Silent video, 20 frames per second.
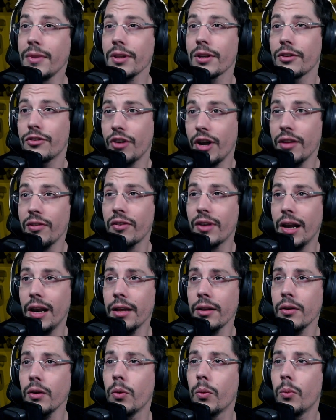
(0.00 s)
The Giant
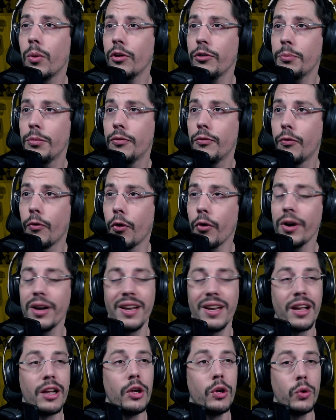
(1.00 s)
Skeleton was before in
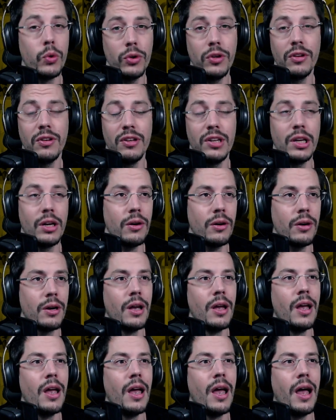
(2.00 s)
the good tier,
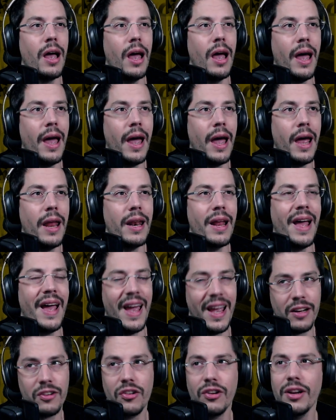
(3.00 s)
and
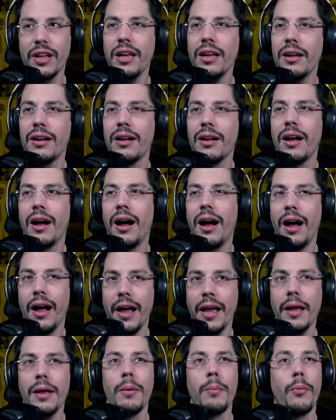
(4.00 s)
actually
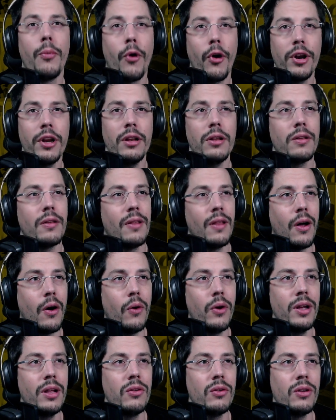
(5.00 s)
I brought it now
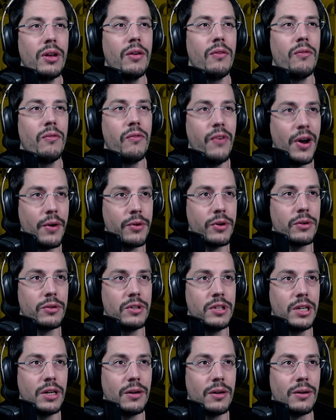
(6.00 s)
into the very
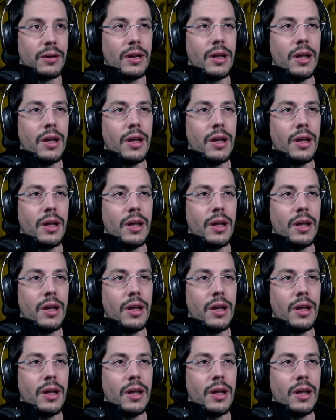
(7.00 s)
good tier.